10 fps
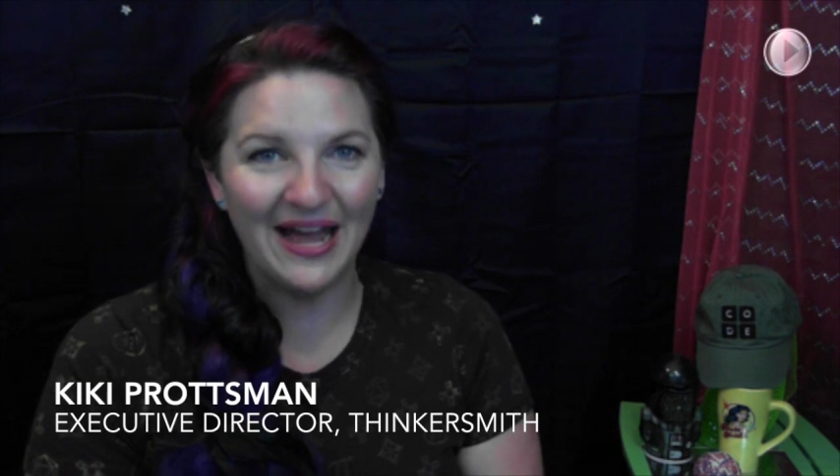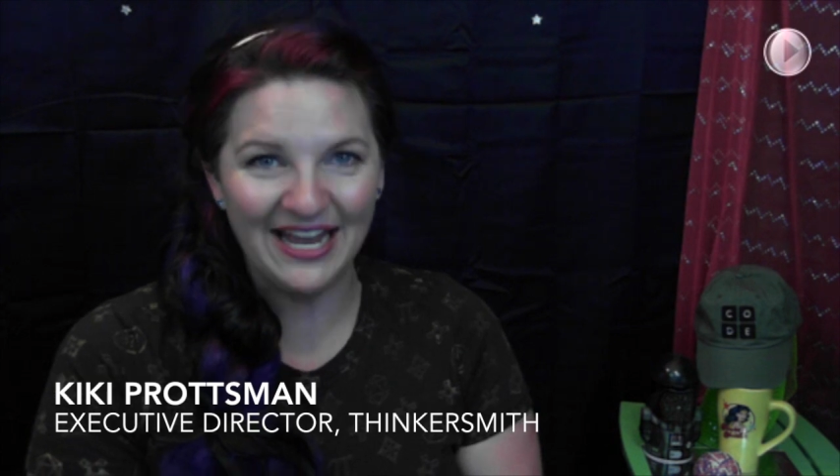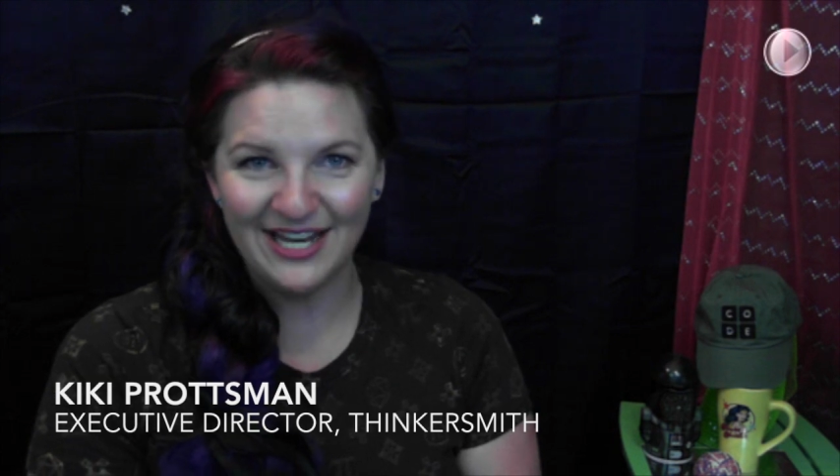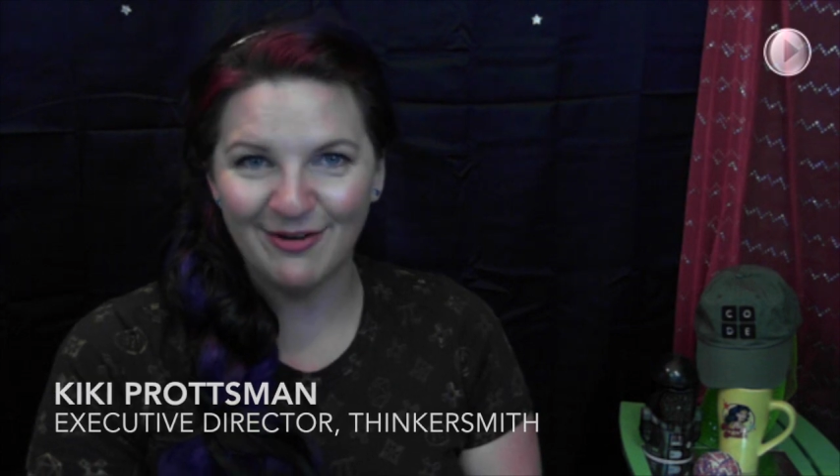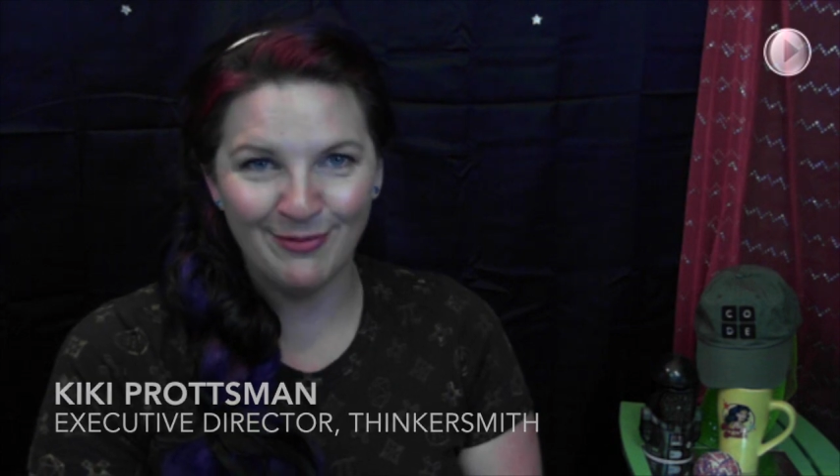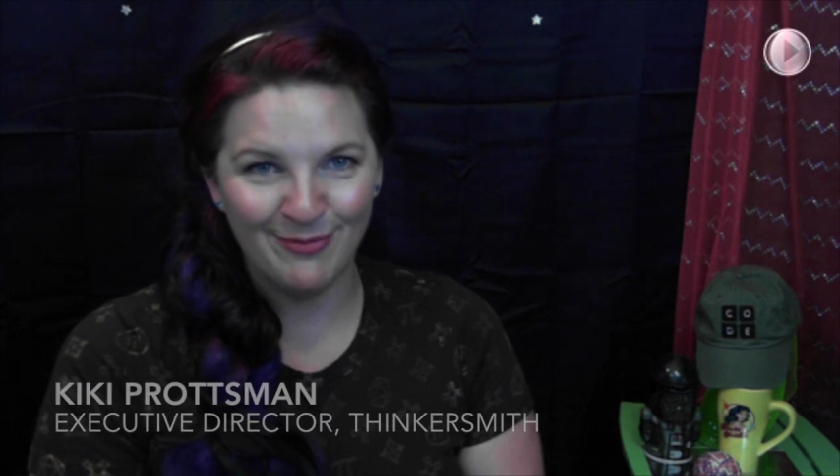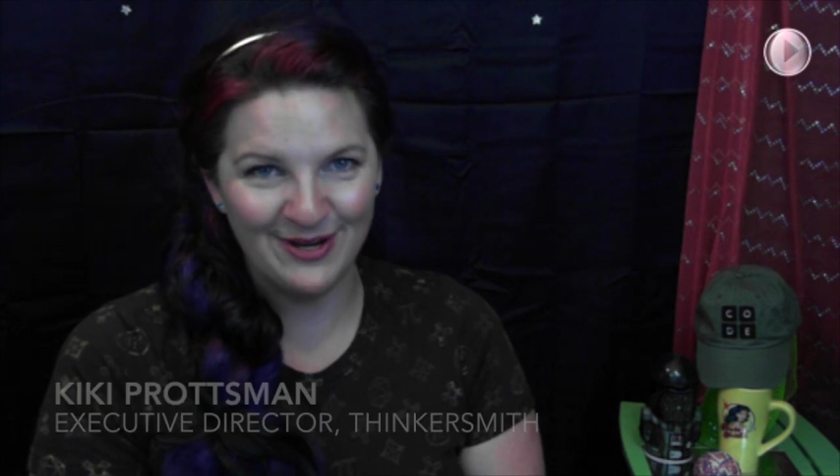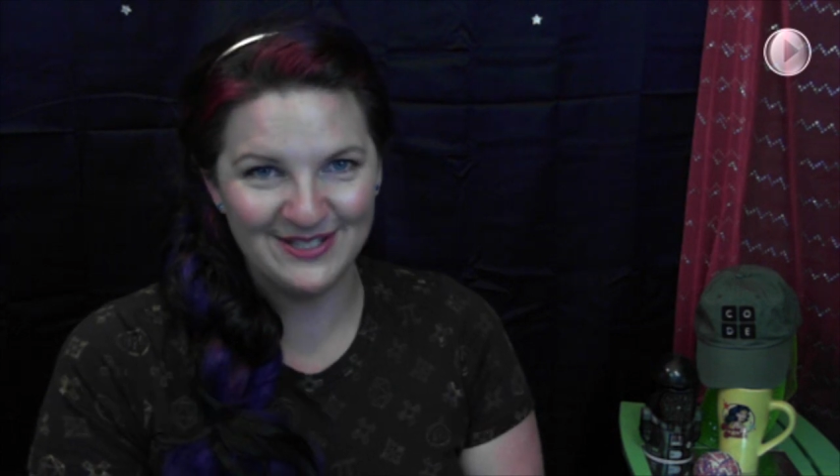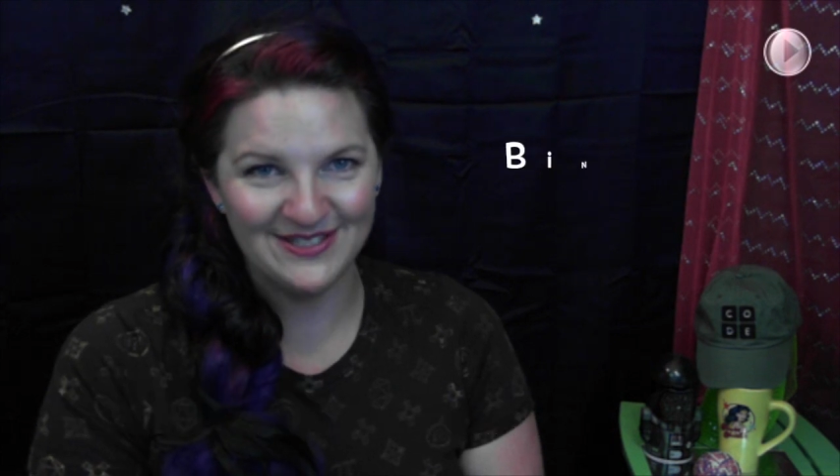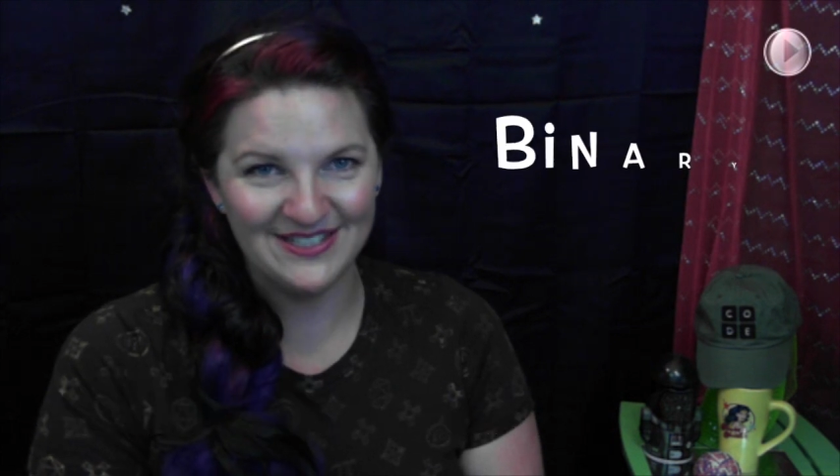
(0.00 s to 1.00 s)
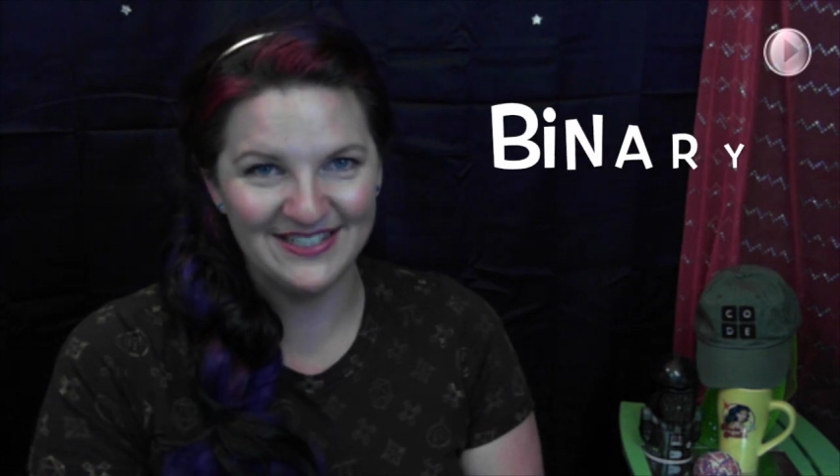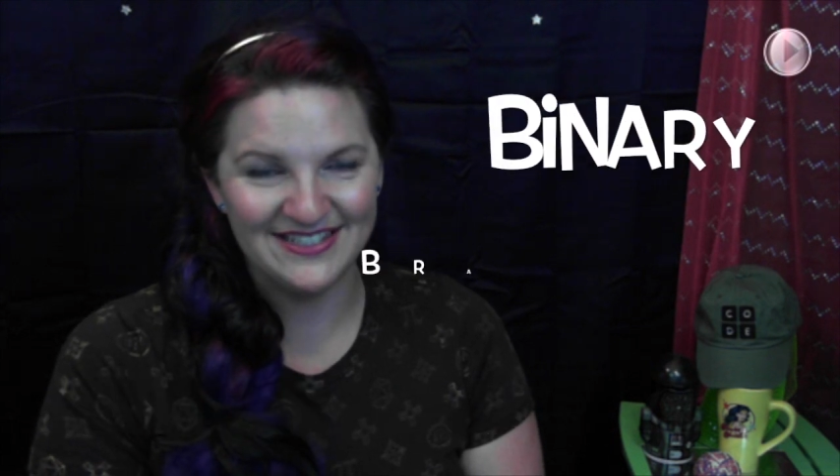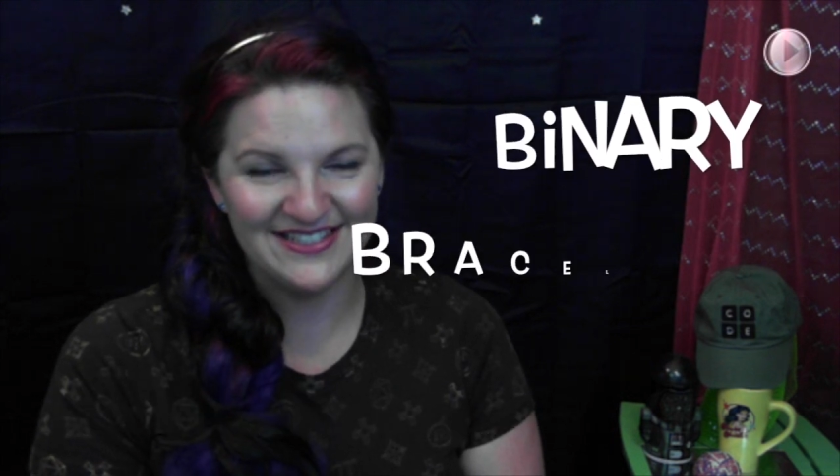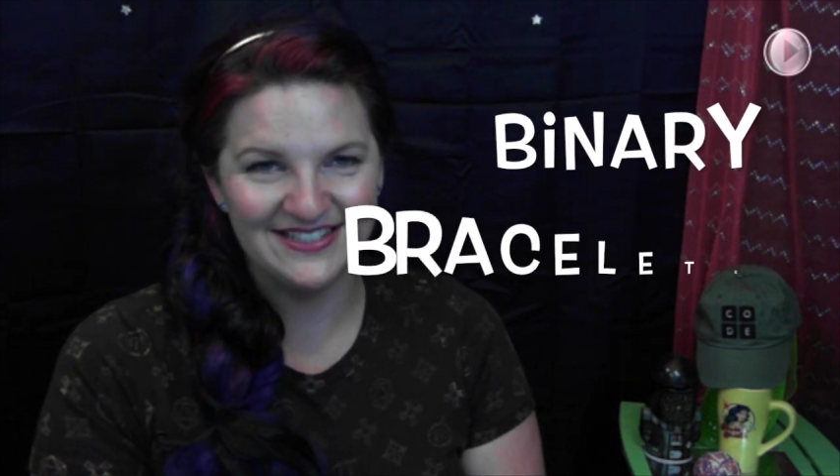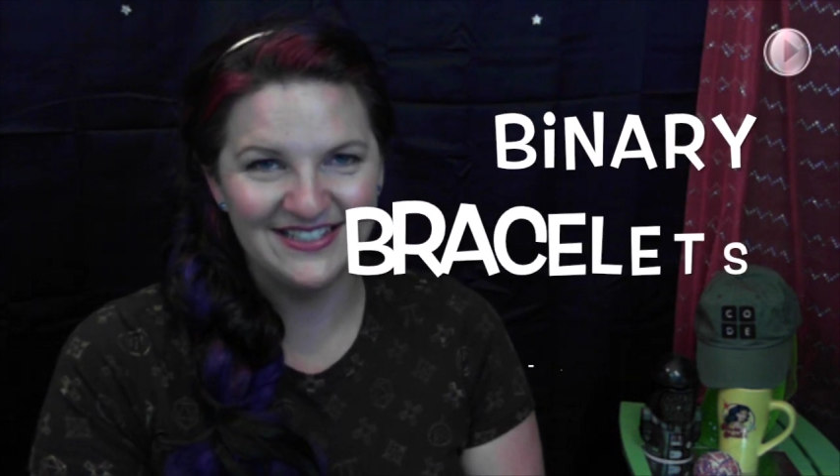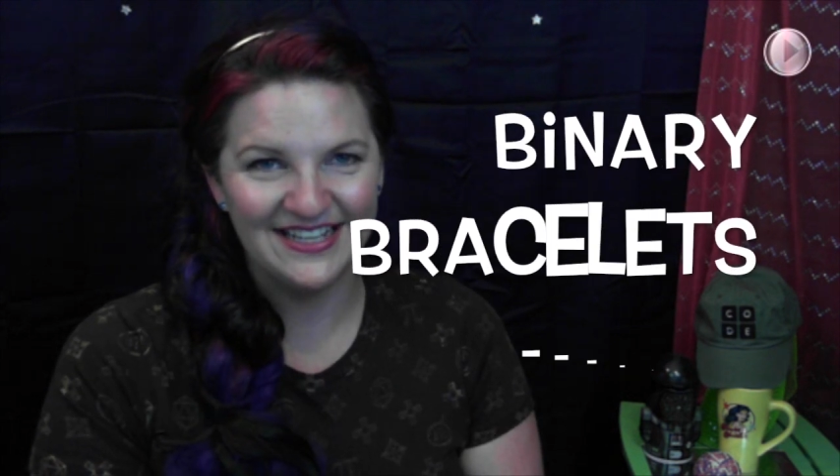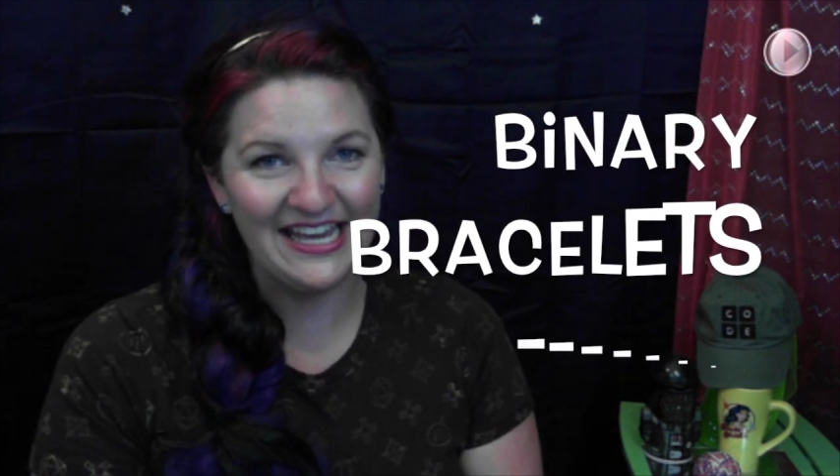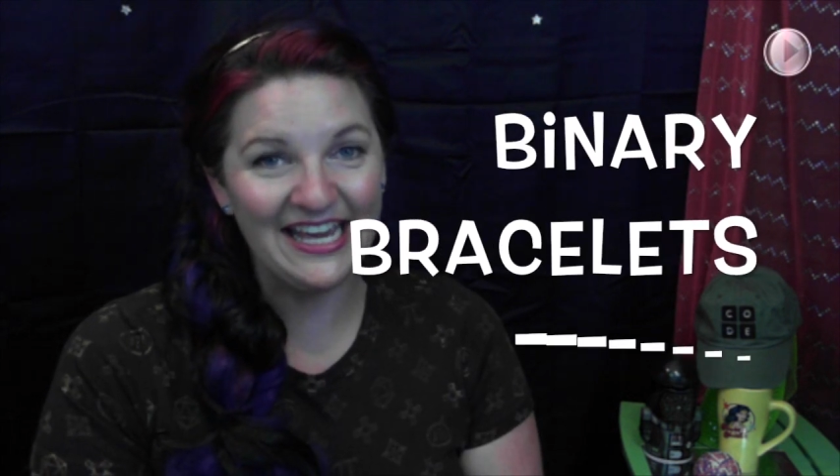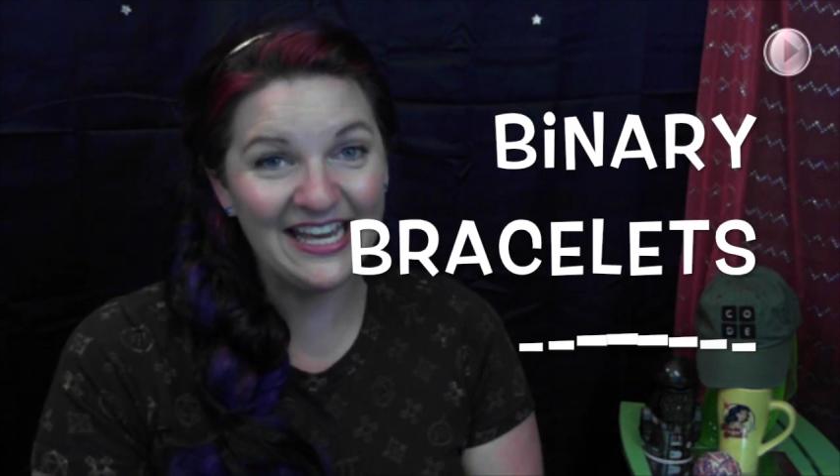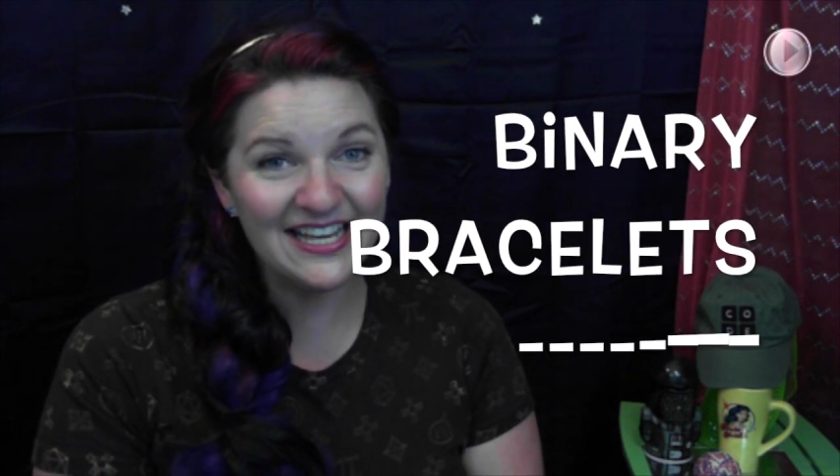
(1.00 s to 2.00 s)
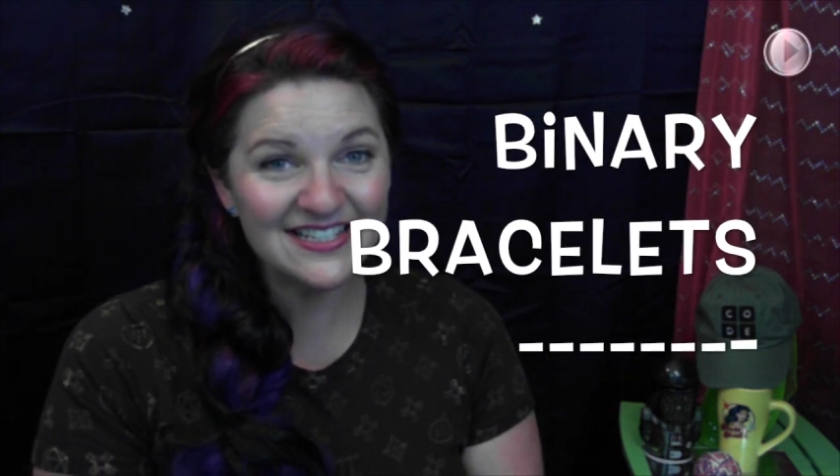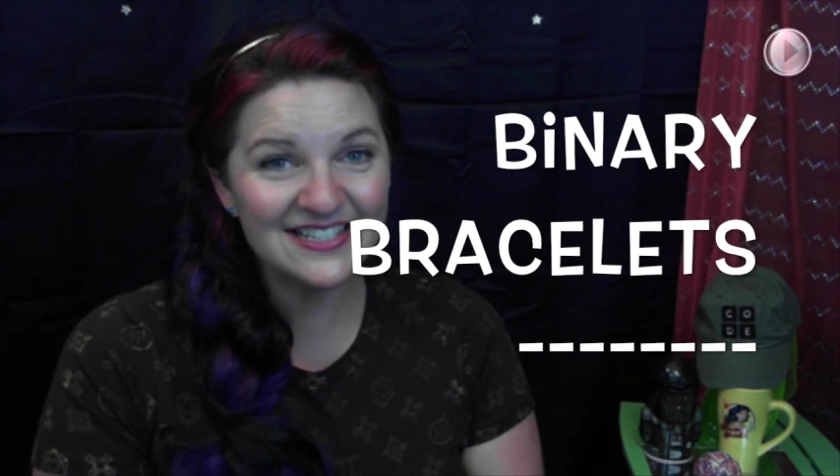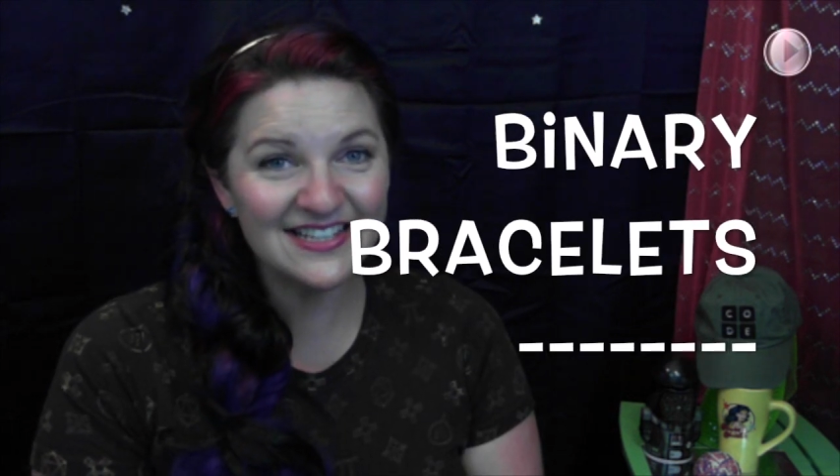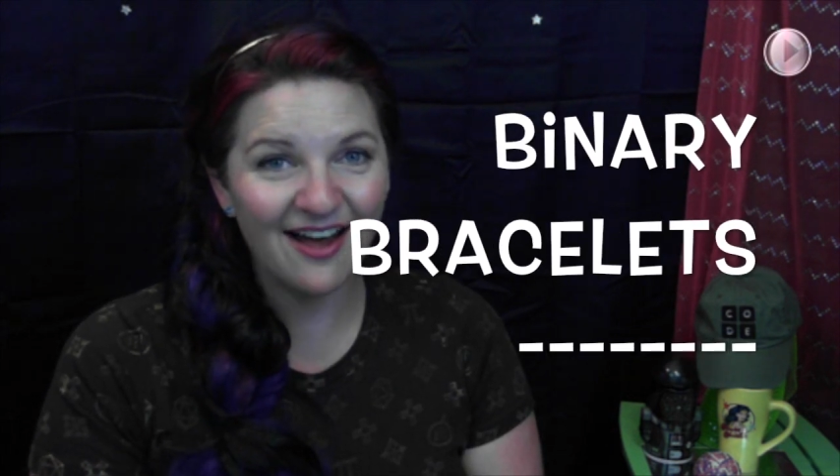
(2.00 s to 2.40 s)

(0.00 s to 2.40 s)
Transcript: Binary Bracelets. It's